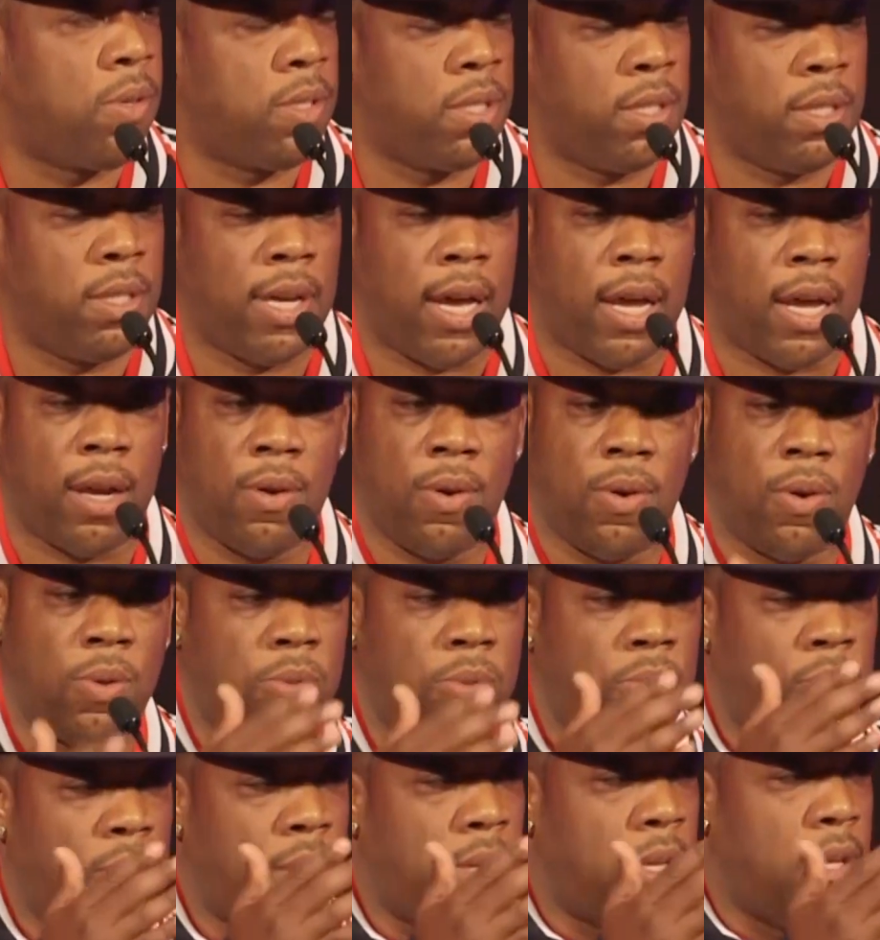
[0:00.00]
Cause you gotta go
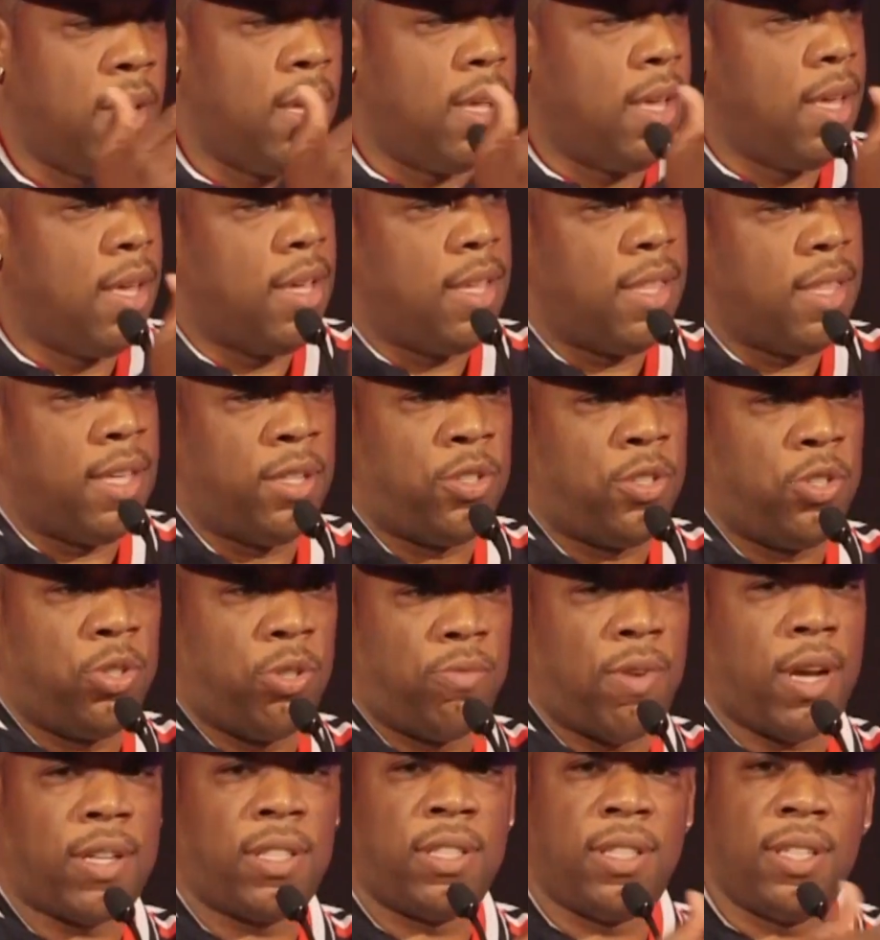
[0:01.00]
to the
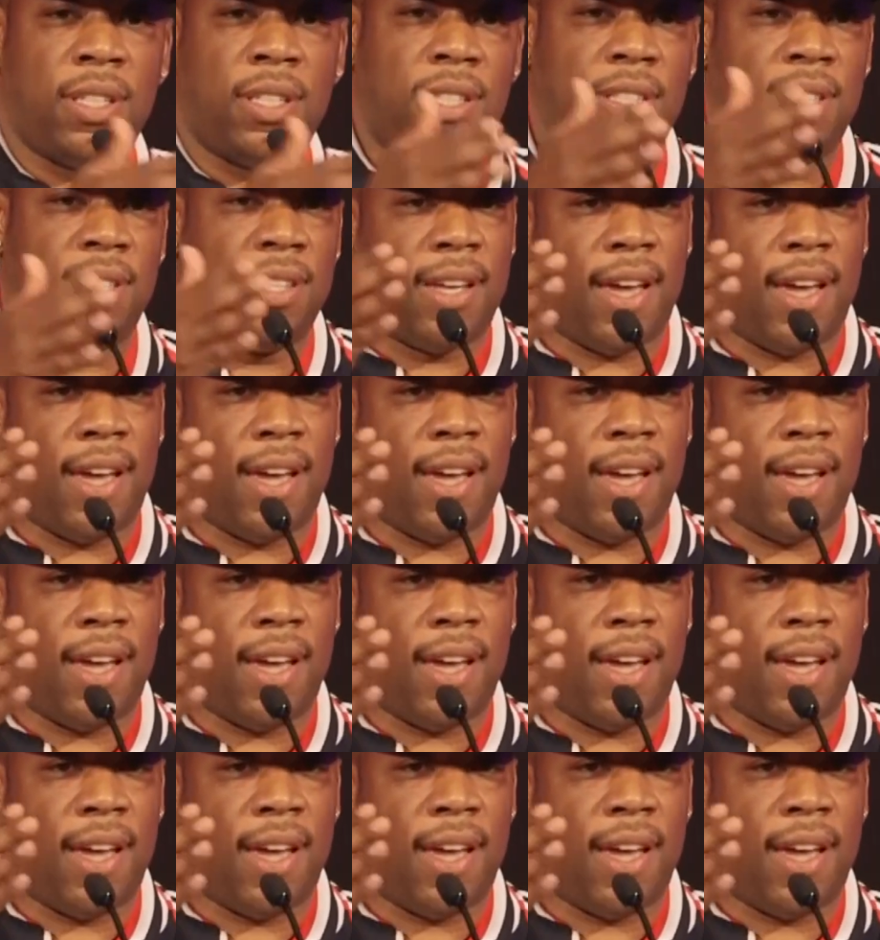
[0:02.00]
instructions,